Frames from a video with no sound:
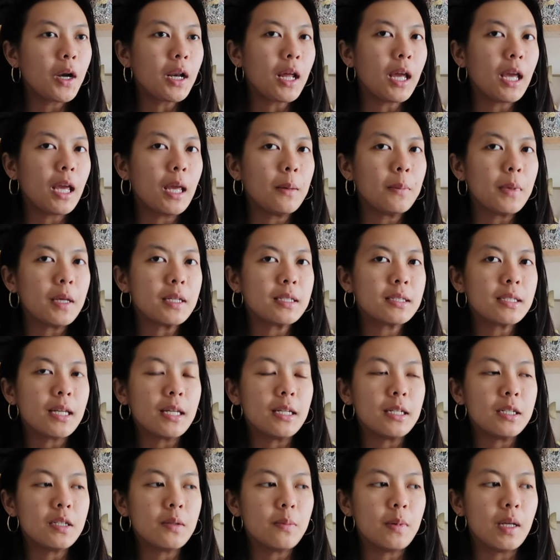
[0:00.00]
I am
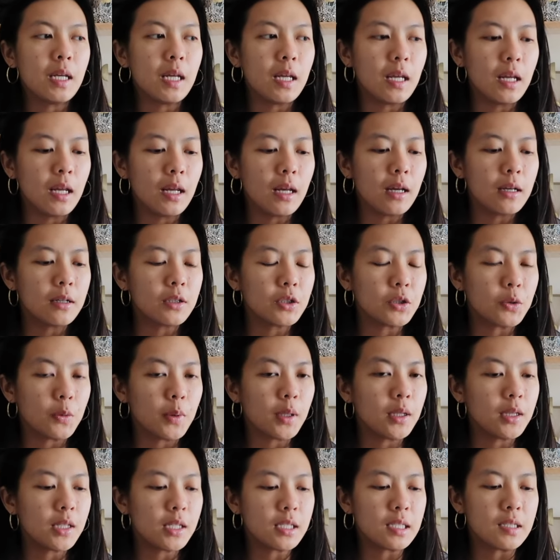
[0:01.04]
excited to be
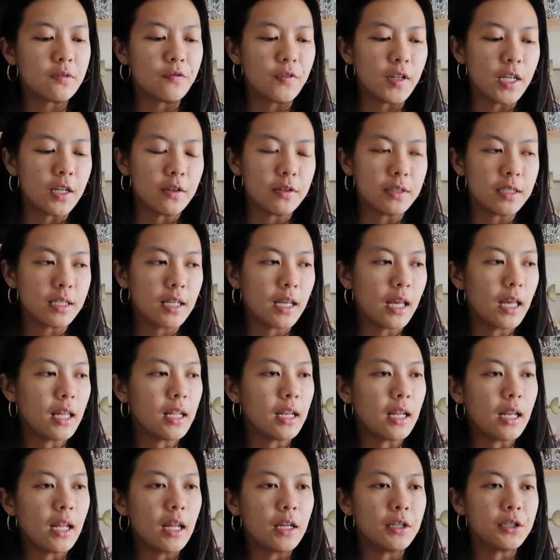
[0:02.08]
doing these videos again,
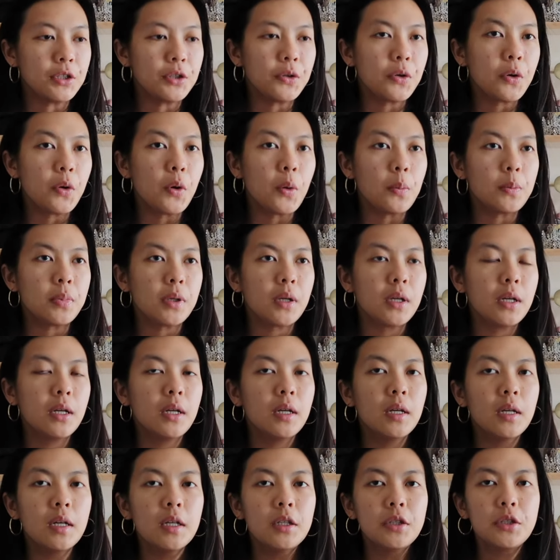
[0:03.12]
and I do hope
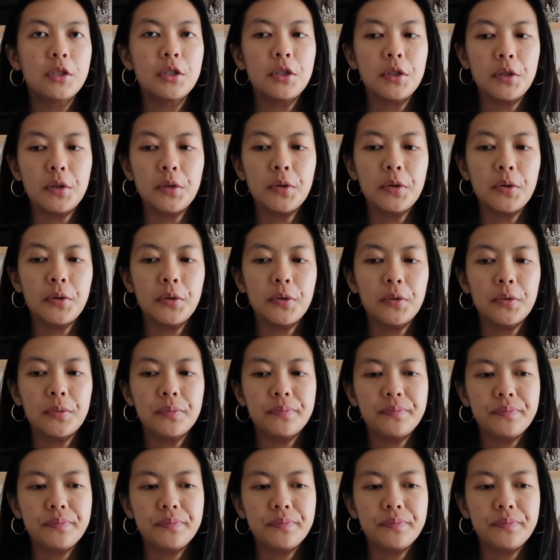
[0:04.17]
to